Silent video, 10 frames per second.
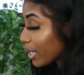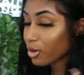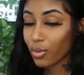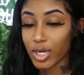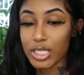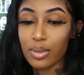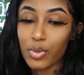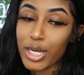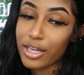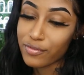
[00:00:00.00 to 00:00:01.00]
so I had to order some
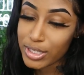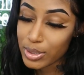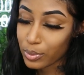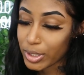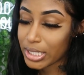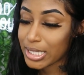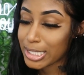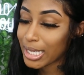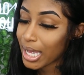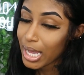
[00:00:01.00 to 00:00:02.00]
more inventory
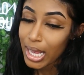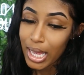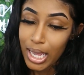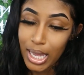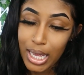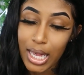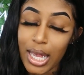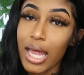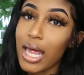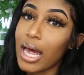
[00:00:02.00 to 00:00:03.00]
because
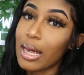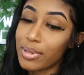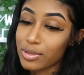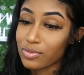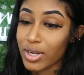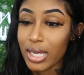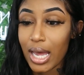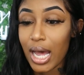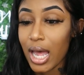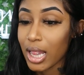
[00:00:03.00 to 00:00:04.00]
a bitch is
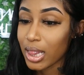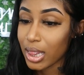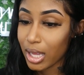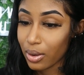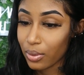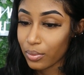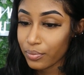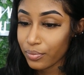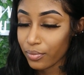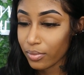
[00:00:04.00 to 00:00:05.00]
running
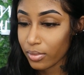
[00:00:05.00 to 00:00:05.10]
low.